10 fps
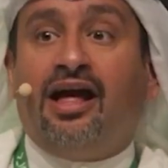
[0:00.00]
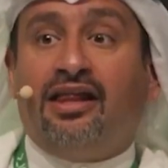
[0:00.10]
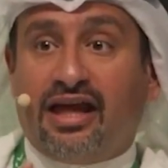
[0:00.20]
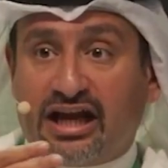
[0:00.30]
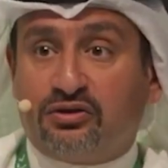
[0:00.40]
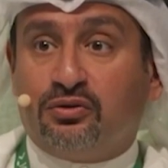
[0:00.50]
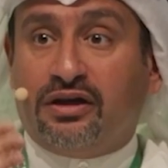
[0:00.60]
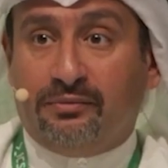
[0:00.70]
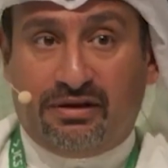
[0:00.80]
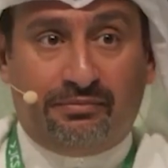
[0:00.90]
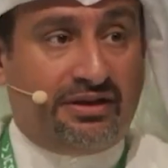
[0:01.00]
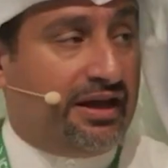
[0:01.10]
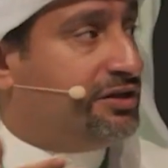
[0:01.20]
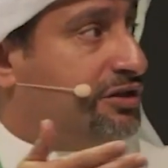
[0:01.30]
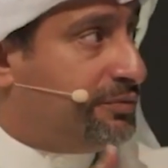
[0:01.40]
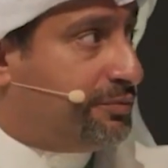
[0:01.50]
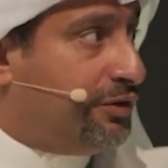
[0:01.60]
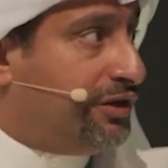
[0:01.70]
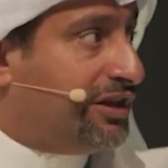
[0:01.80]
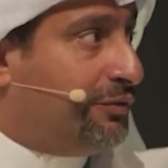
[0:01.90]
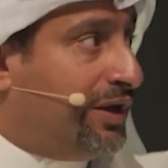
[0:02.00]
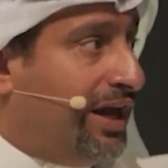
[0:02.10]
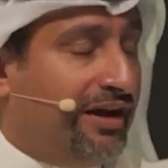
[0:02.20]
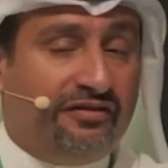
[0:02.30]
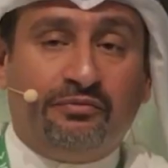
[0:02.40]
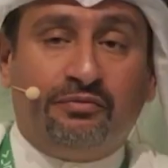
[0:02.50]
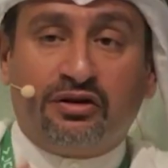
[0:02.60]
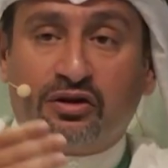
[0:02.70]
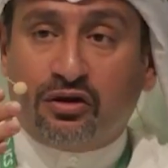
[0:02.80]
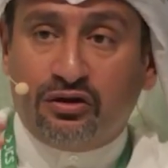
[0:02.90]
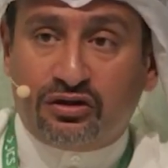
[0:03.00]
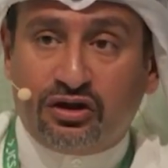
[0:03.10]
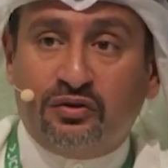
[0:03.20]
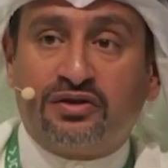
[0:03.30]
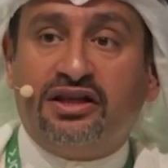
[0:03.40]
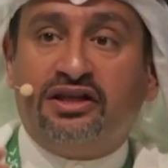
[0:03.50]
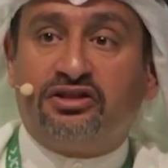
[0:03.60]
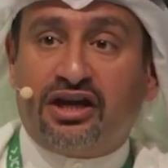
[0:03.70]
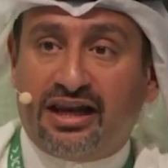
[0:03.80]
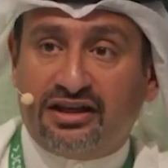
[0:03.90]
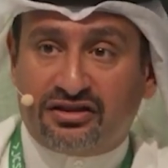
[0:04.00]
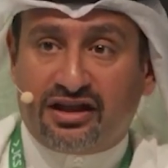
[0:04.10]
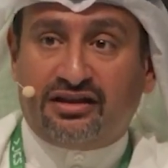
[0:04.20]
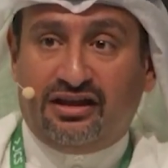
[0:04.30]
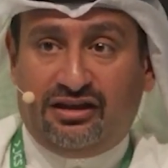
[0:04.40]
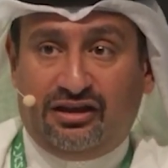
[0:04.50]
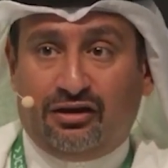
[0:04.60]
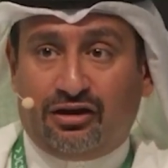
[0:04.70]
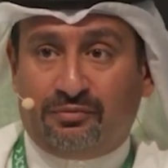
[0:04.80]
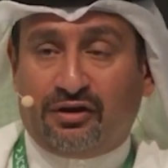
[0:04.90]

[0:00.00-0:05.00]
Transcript: the actual implementations and product that we have, but continuously challenge that EDR